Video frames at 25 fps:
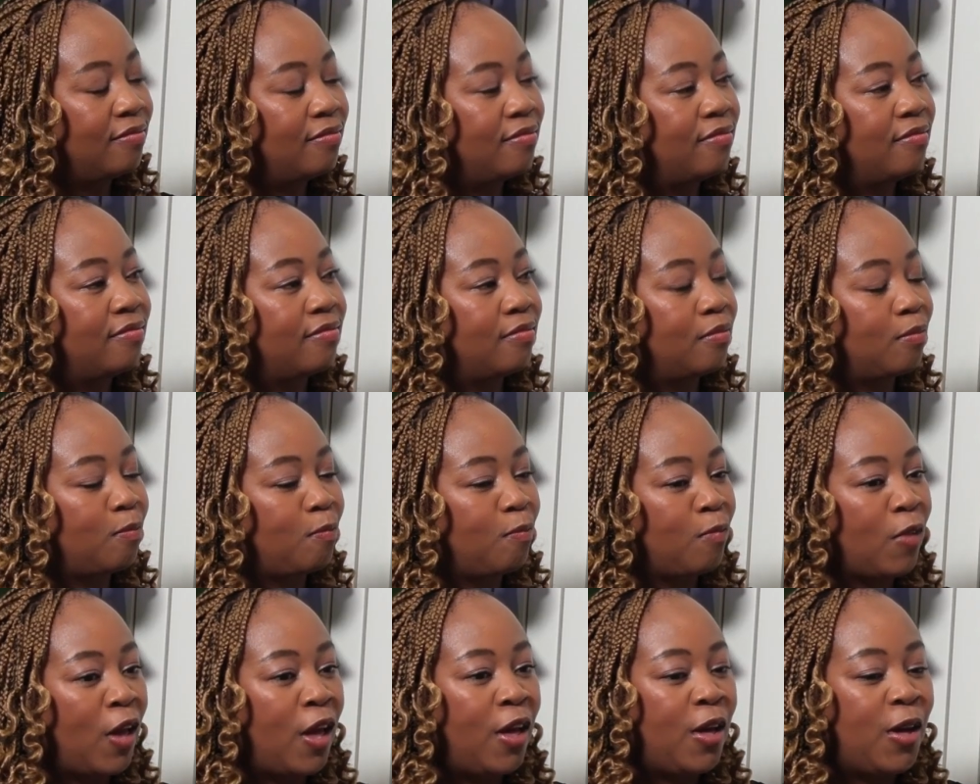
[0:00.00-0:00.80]

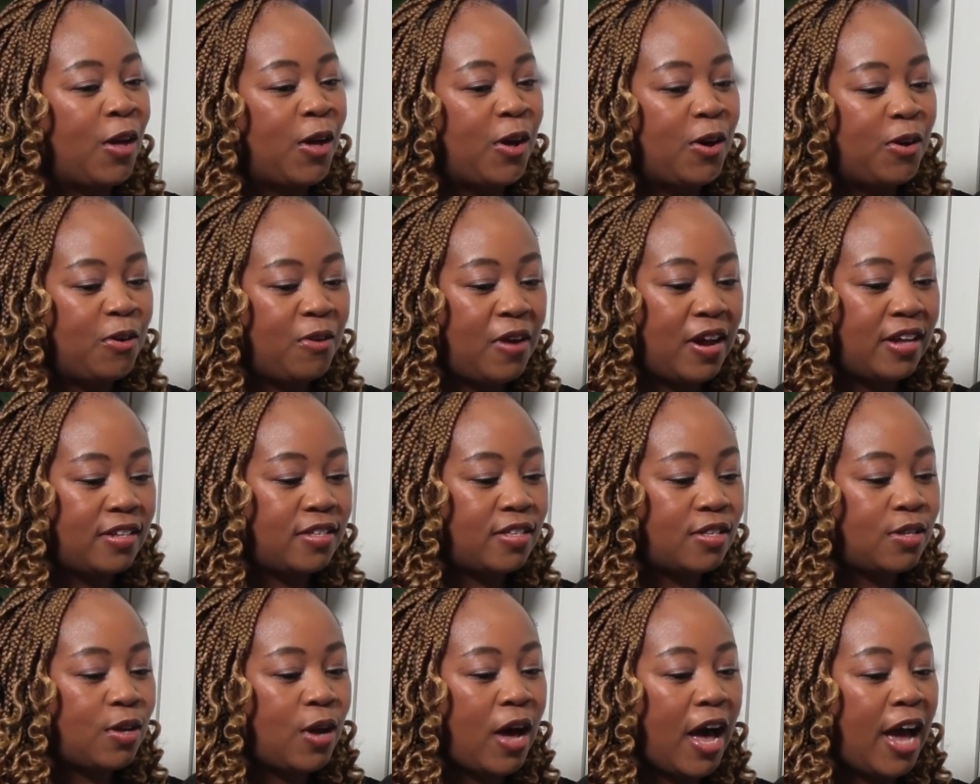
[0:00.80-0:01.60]
All right.
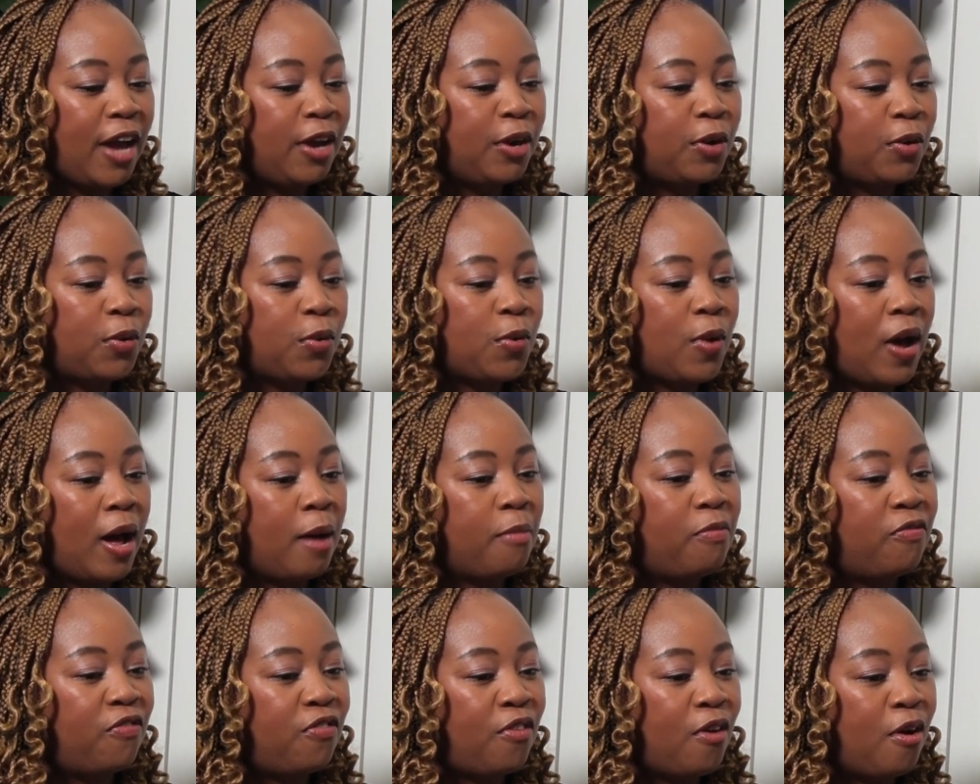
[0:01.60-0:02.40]
So I grew
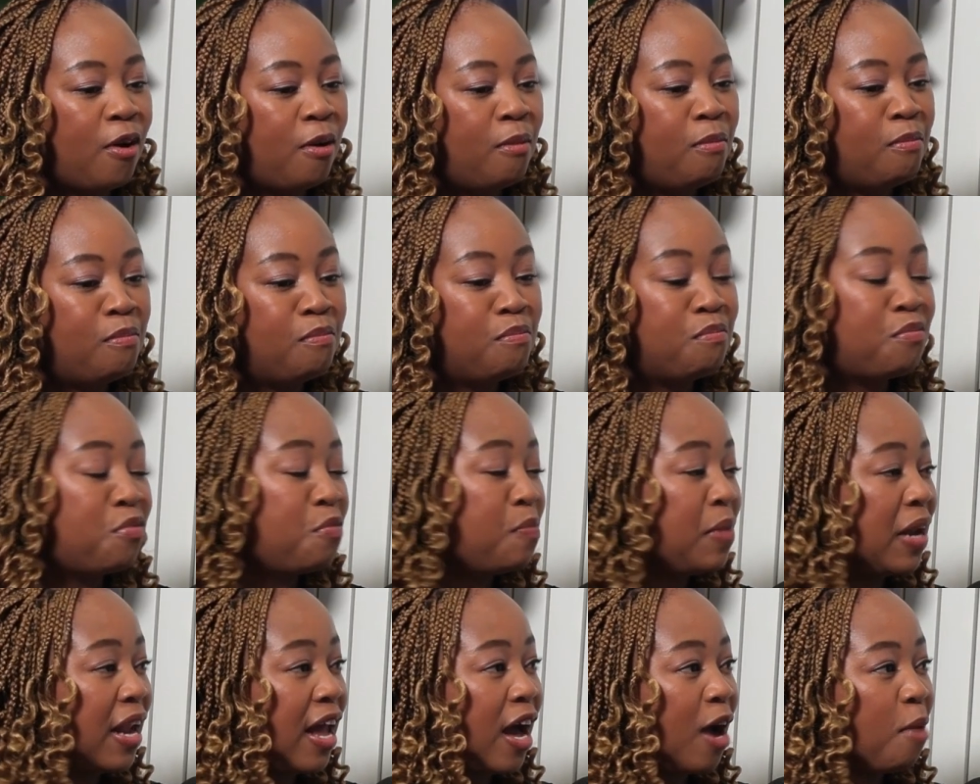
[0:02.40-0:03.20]
up from
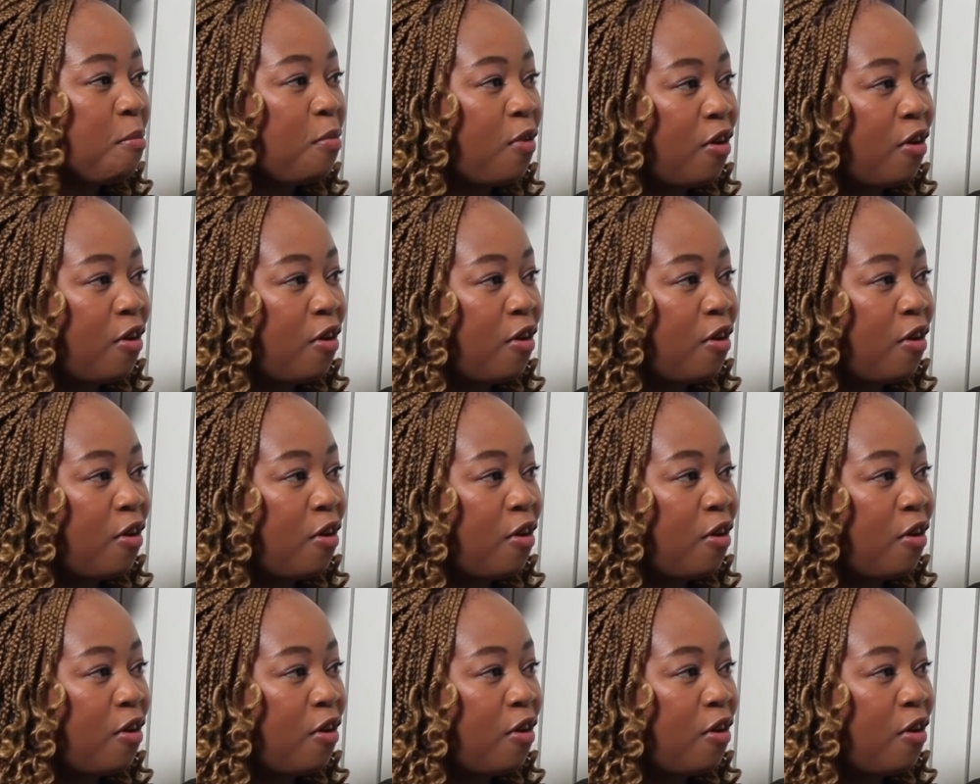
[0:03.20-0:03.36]
Mpumalanga